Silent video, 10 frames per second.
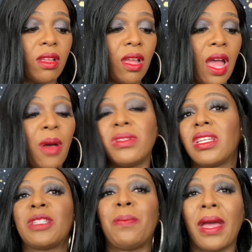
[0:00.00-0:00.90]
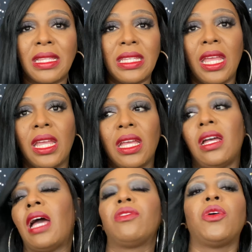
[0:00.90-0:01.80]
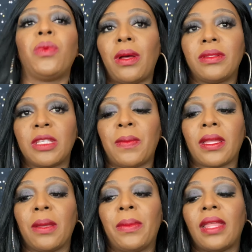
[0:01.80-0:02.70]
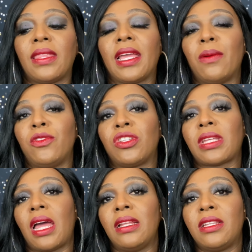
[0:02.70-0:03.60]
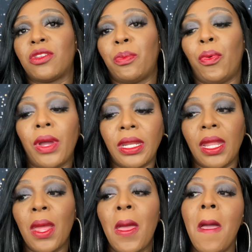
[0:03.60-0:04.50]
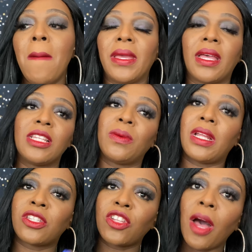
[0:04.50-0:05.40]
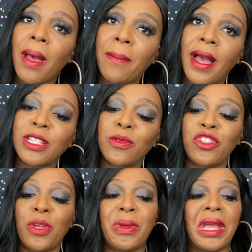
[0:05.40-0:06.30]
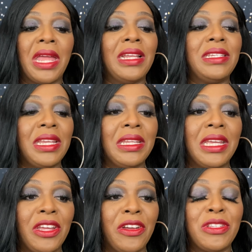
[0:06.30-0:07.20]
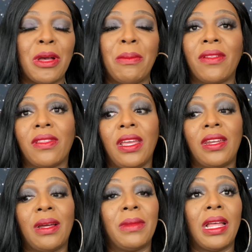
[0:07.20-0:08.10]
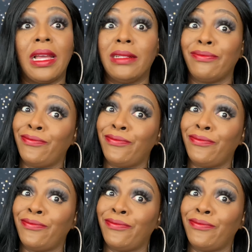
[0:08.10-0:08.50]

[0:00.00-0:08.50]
I was expecting, I don't know what I was expecting, but I think I was just kind of disappointed because when I saw my box was shipping and it didn't get here till a month later, I'm like,